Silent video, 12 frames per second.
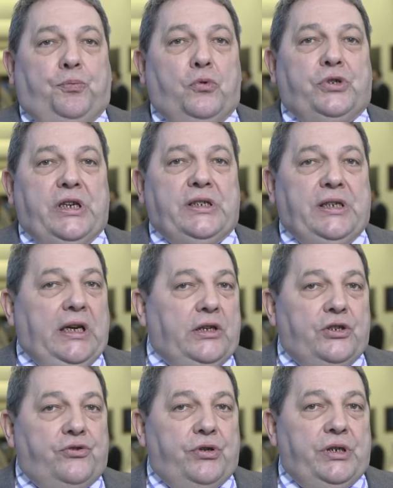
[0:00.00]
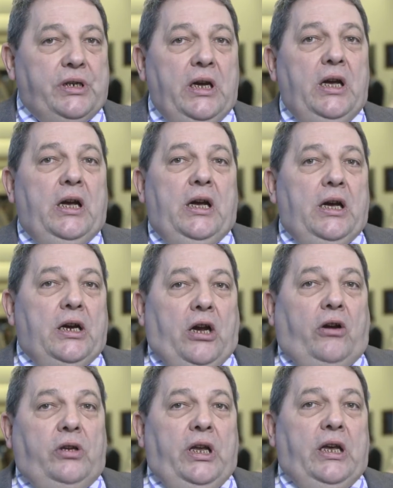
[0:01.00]
processing industries.
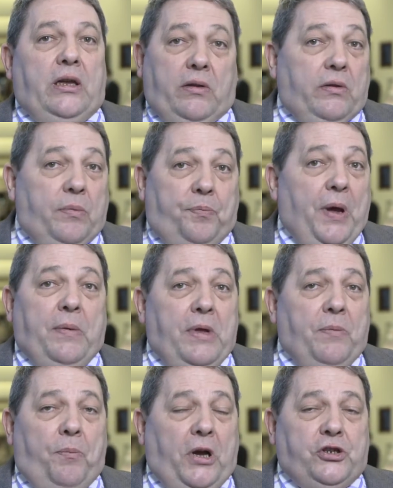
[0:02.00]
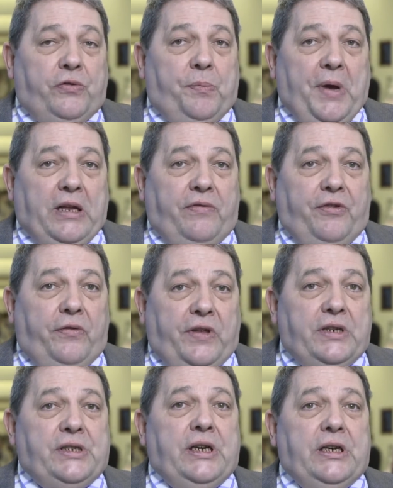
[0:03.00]
Currently, much of the benefit of
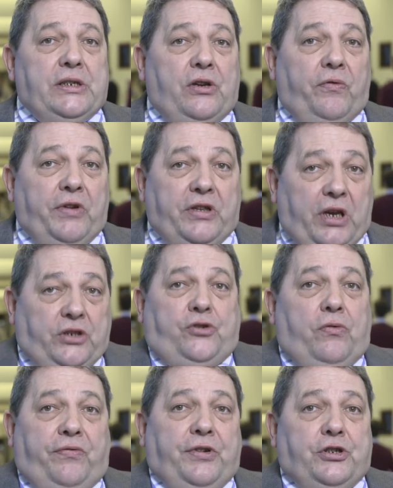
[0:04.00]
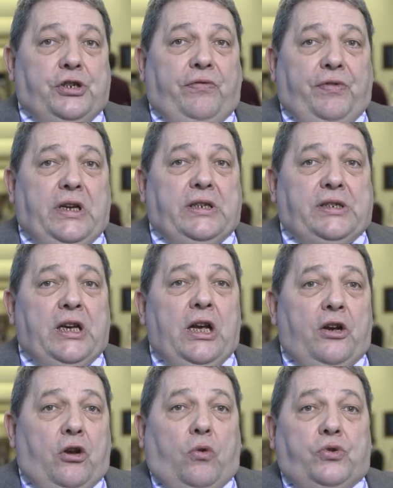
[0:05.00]
this of industrial fishing fleets
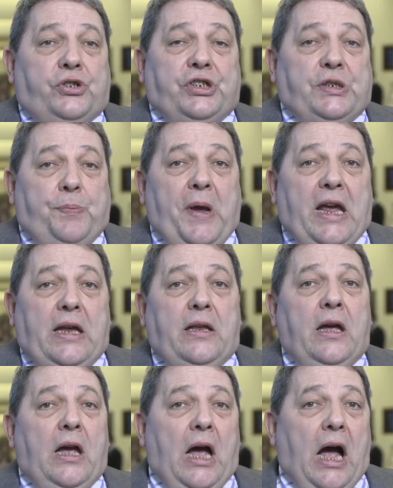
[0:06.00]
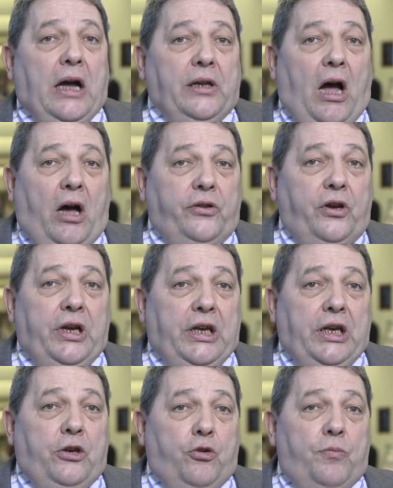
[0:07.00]
goes to Spain and other
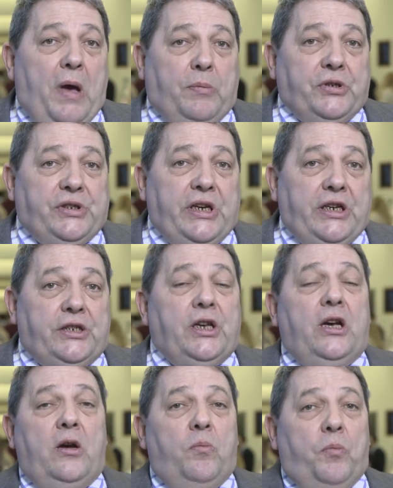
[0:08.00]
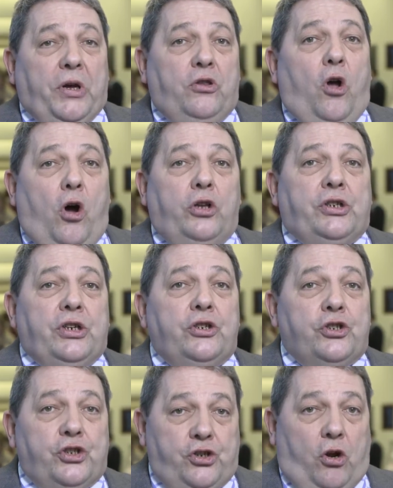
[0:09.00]
EU member states, but not
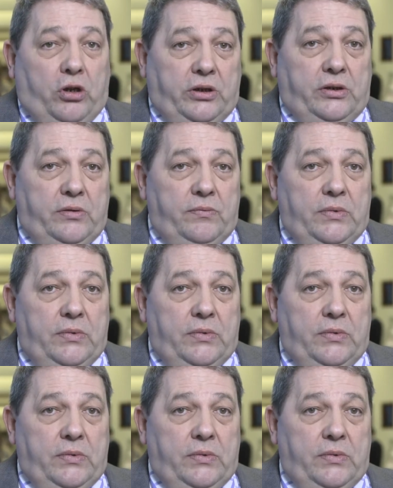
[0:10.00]
Scotland.